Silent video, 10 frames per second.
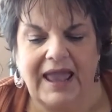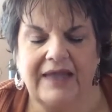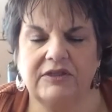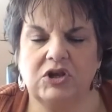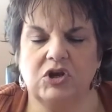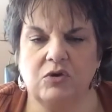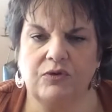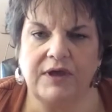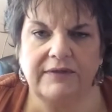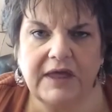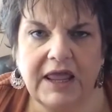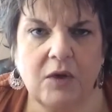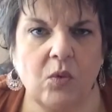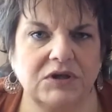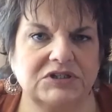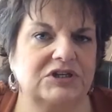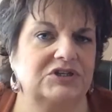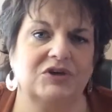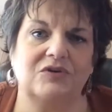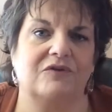And the new thing that he wants to
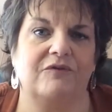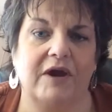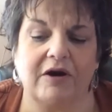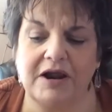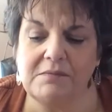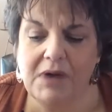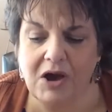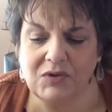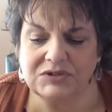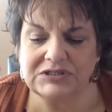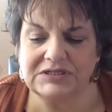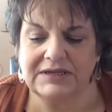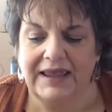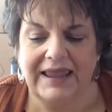do the very most